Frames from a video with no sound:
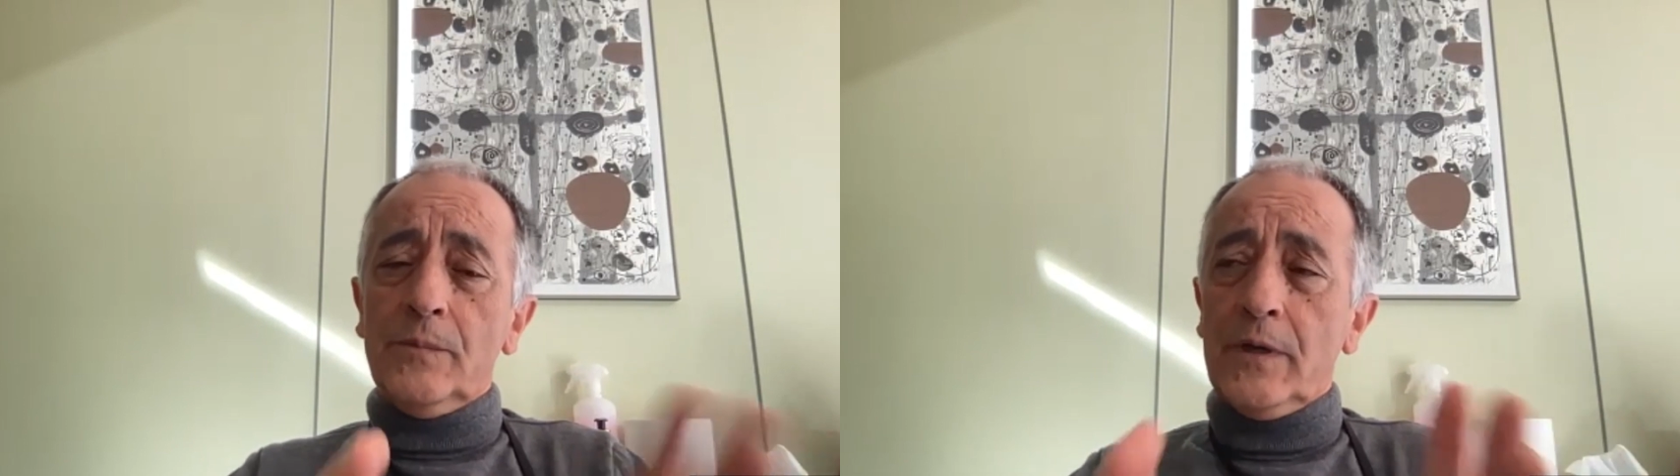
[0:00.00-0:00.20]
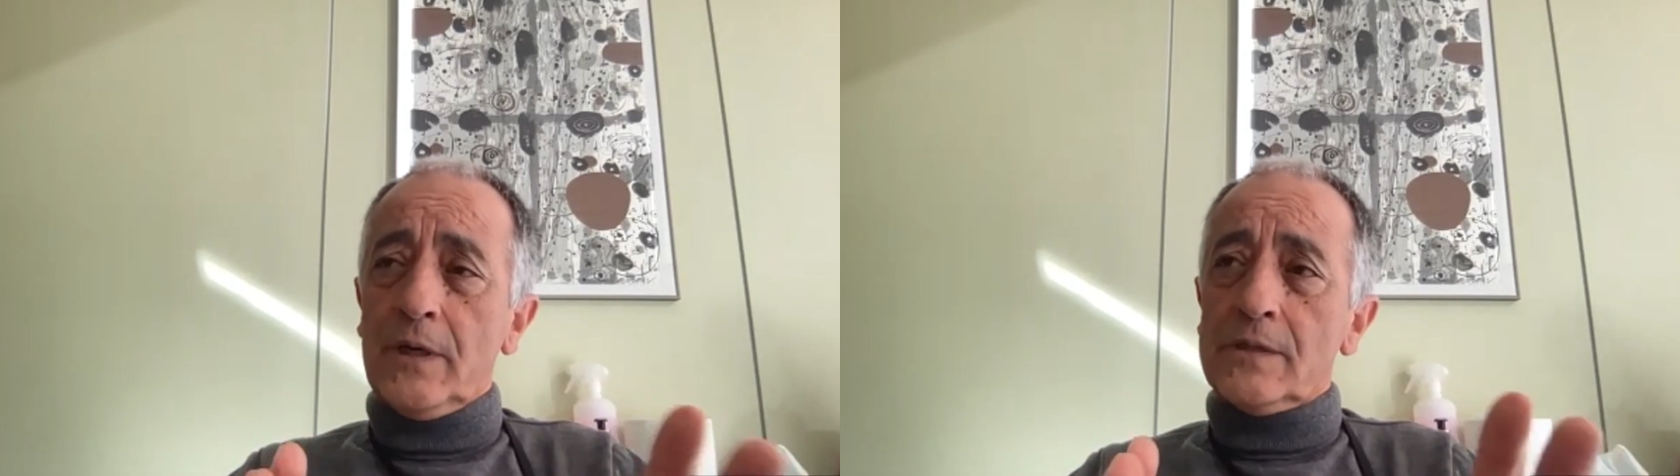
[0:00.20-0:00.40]
the
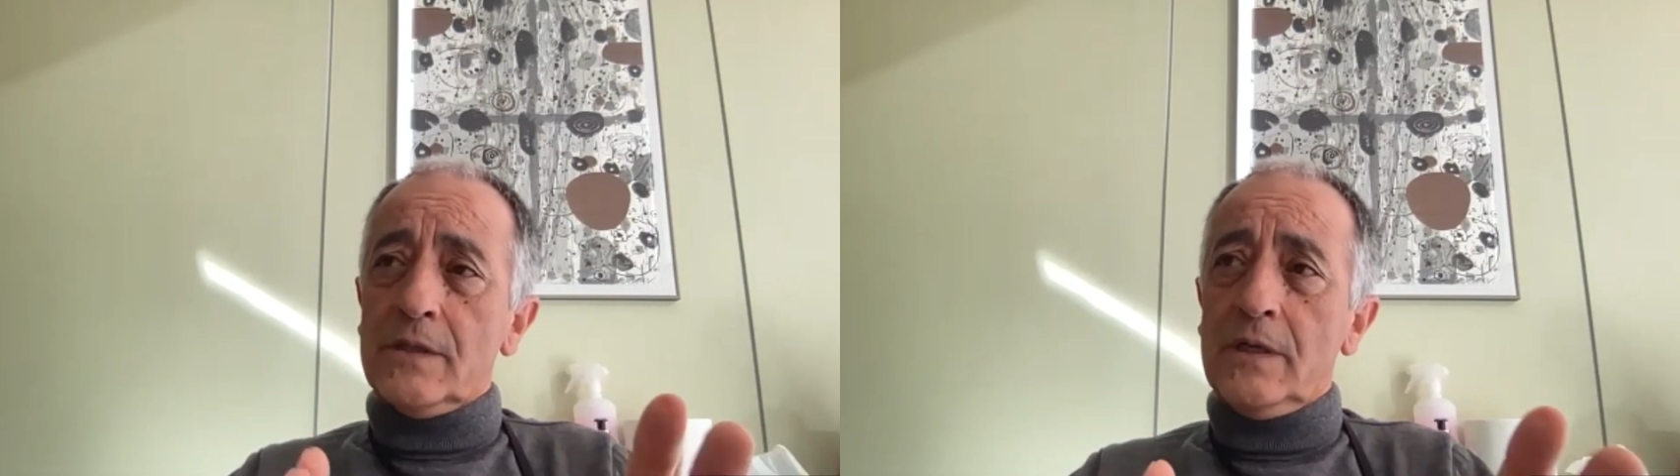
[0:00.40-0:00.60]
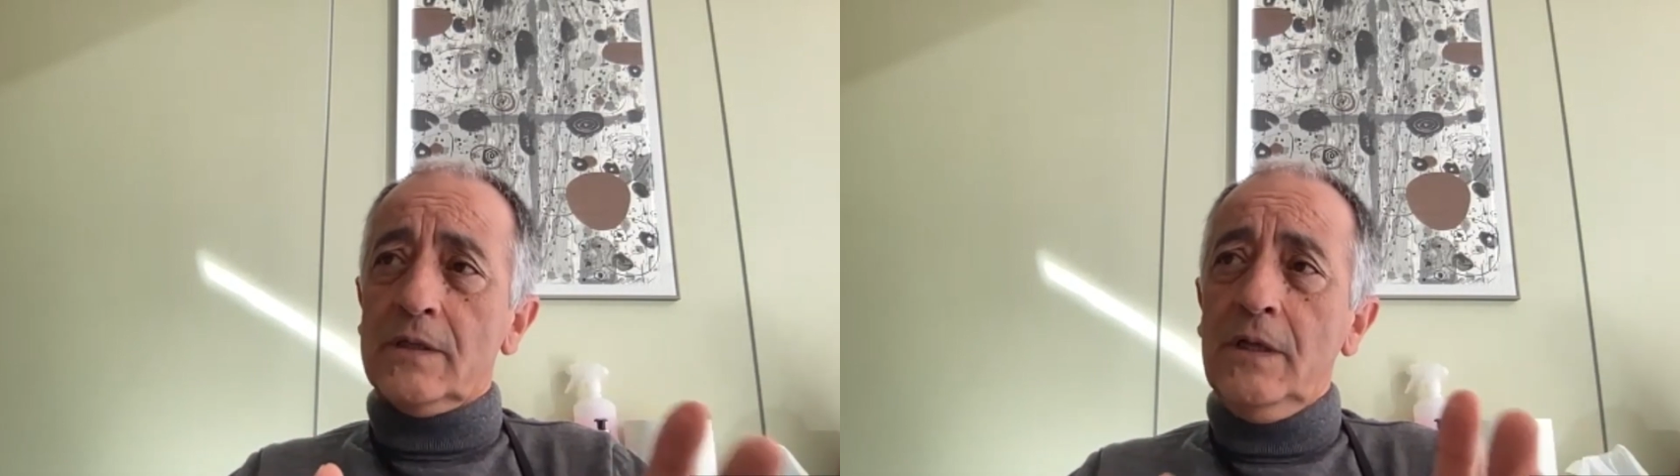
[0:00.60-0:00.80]

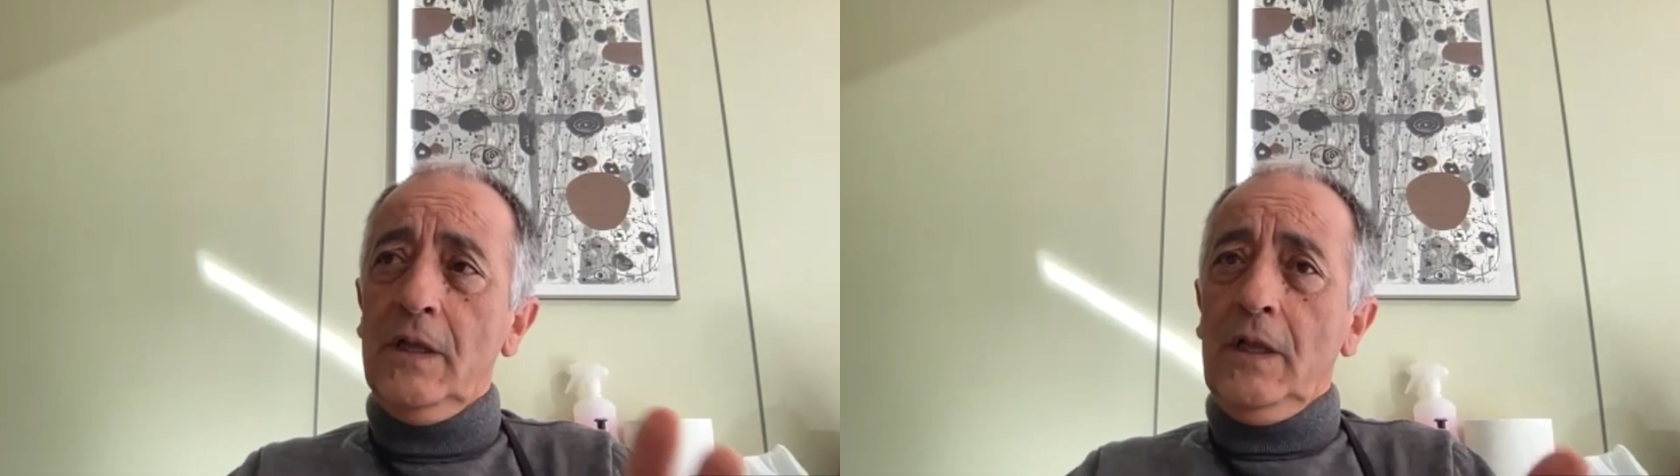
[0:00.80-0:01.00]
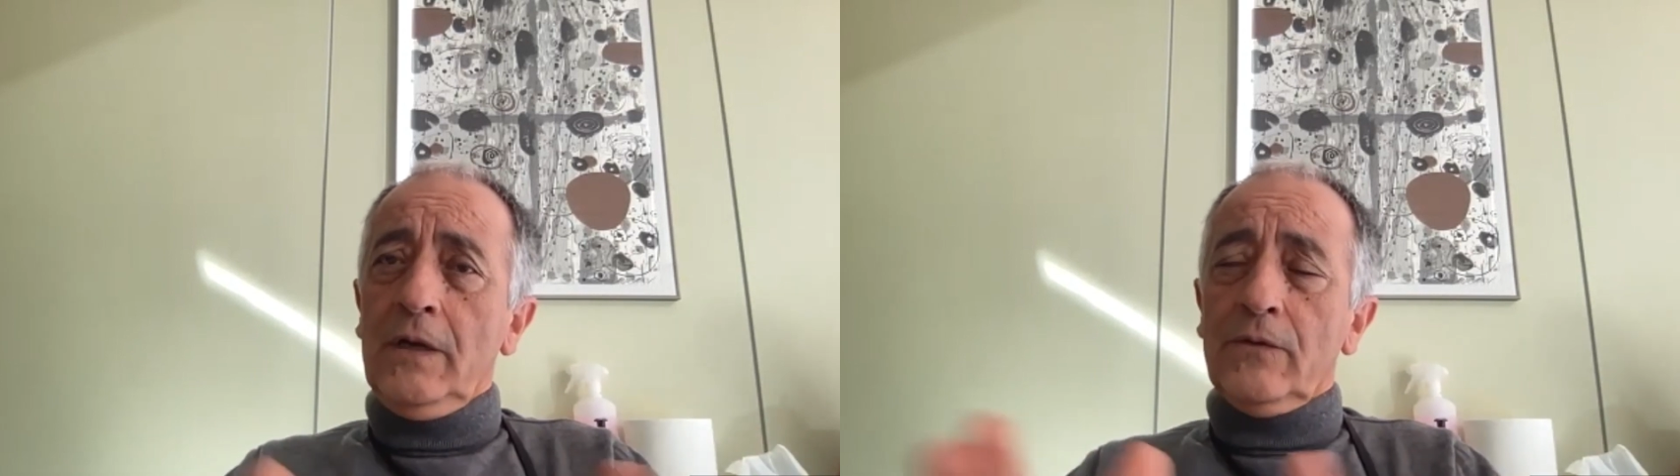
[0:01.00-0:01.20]
parasite
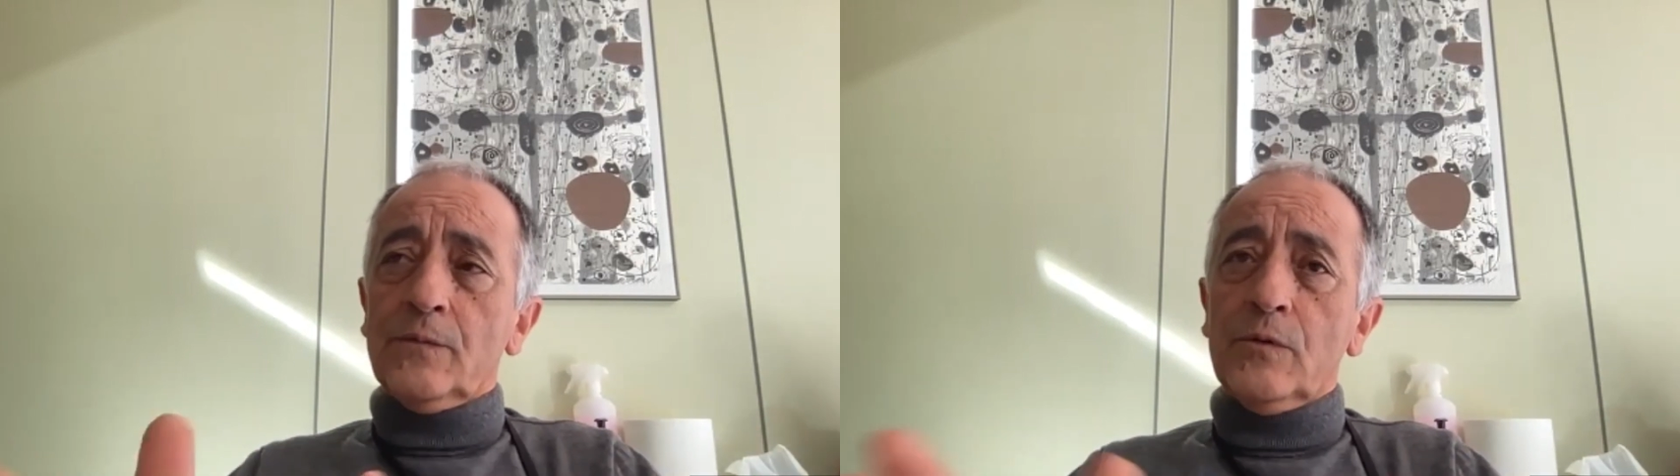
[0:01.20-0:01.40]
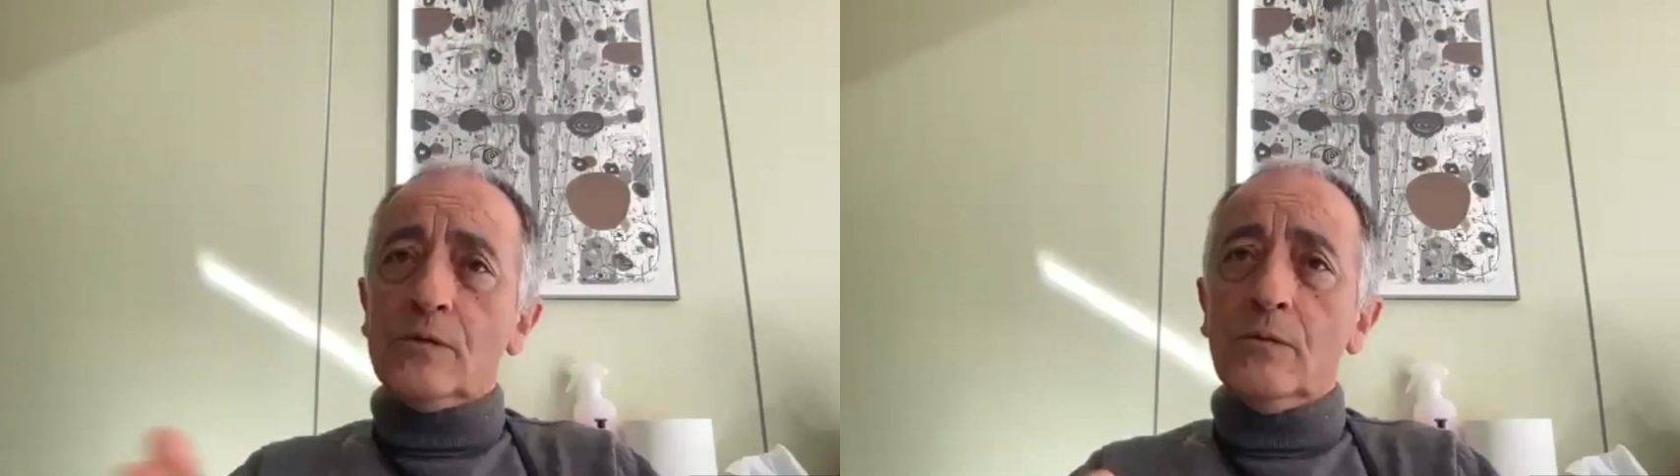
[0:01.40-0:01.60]

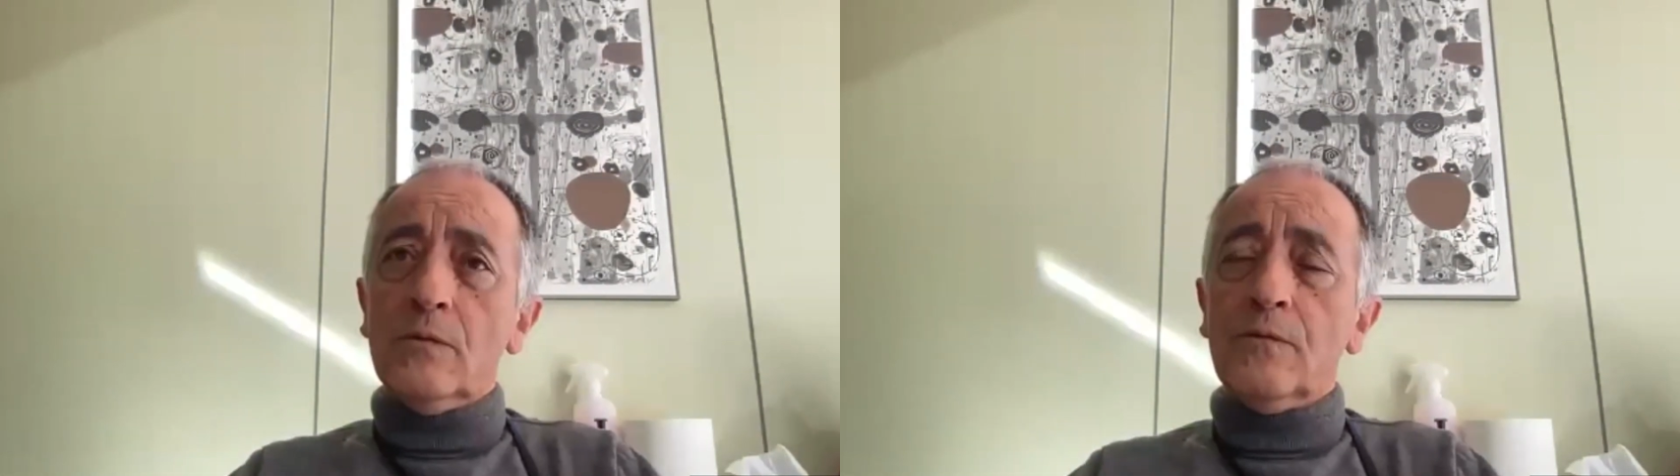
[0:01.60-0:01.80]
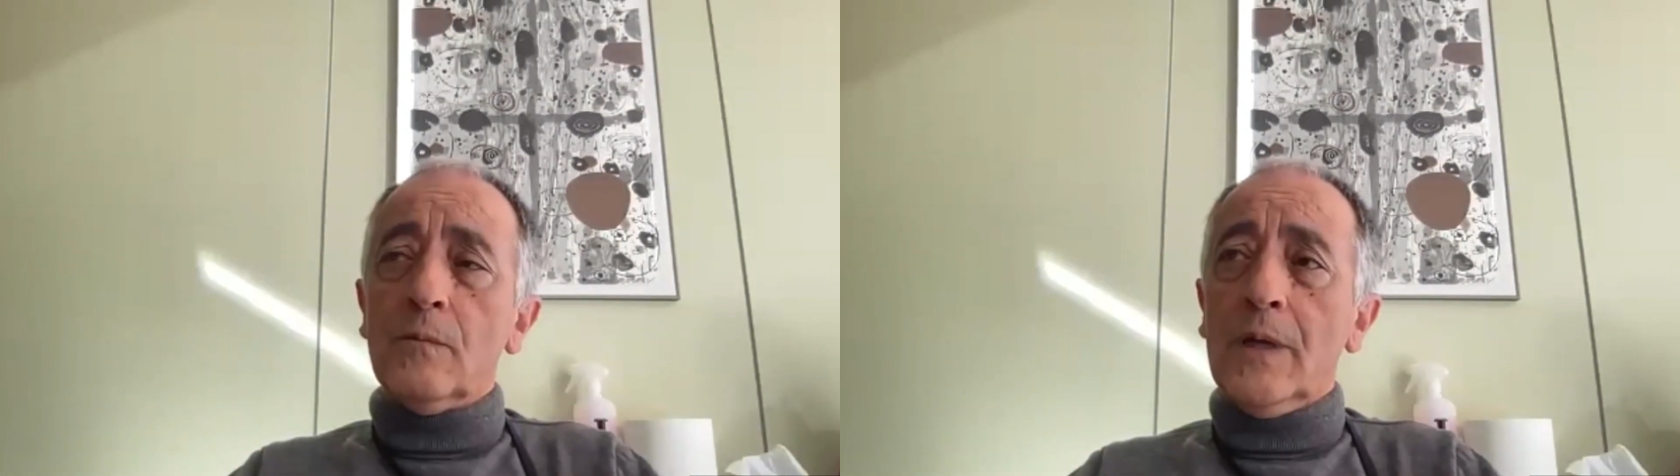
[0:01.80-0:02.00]
responsible
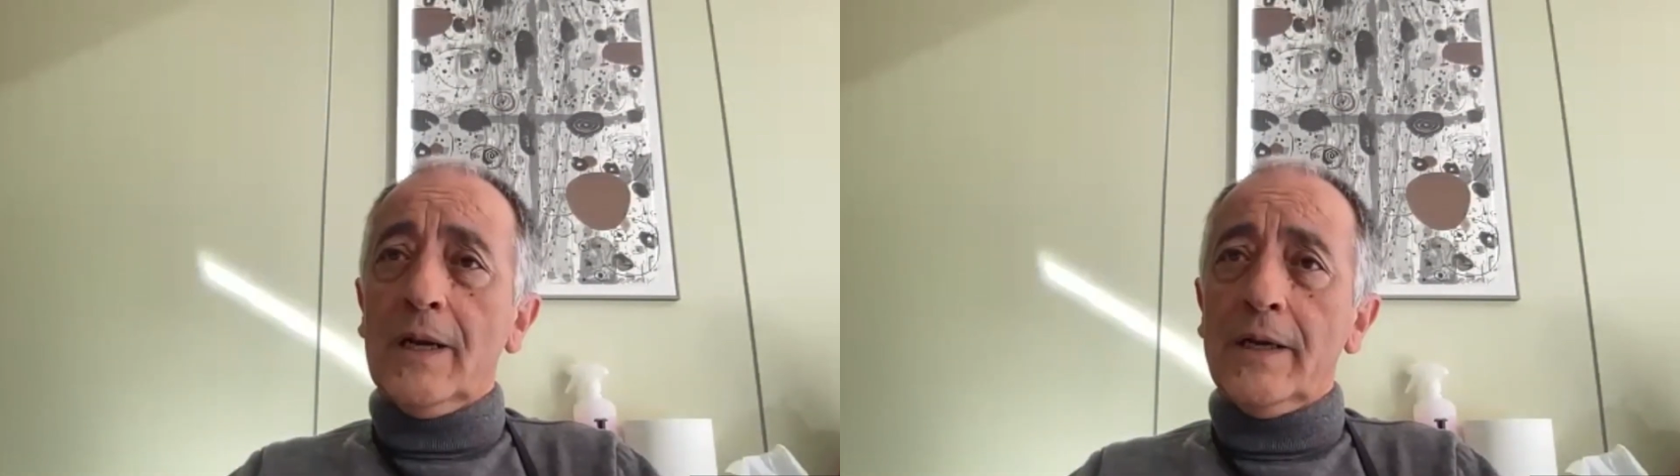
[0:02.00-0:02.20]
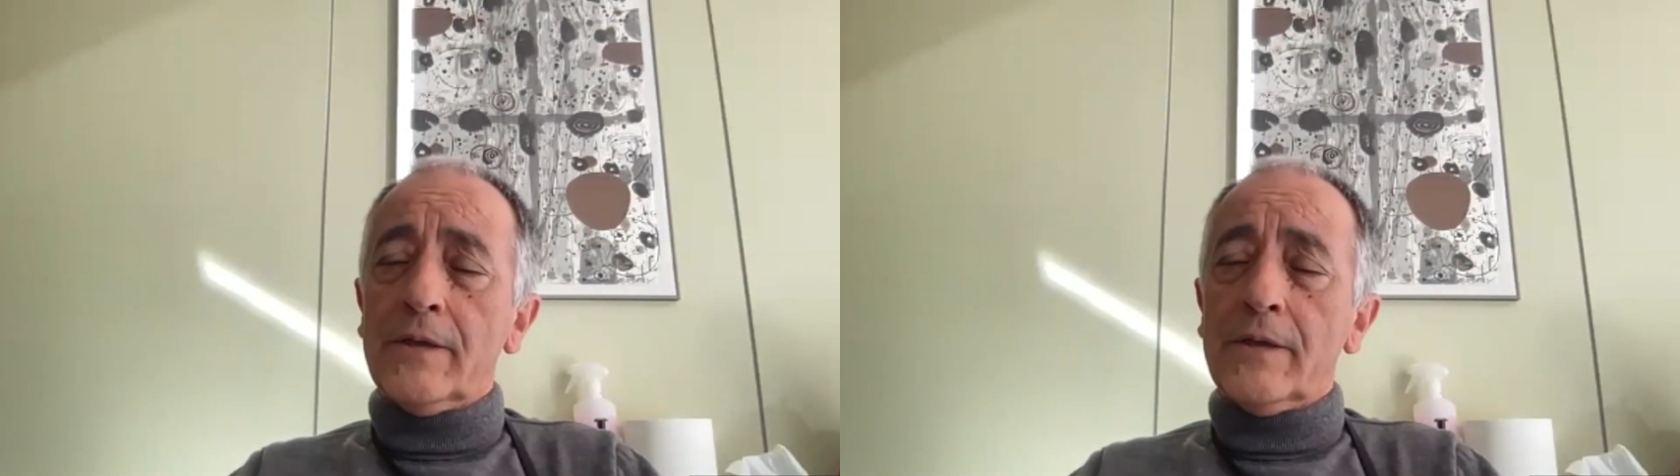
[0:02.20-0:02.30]
for malaria,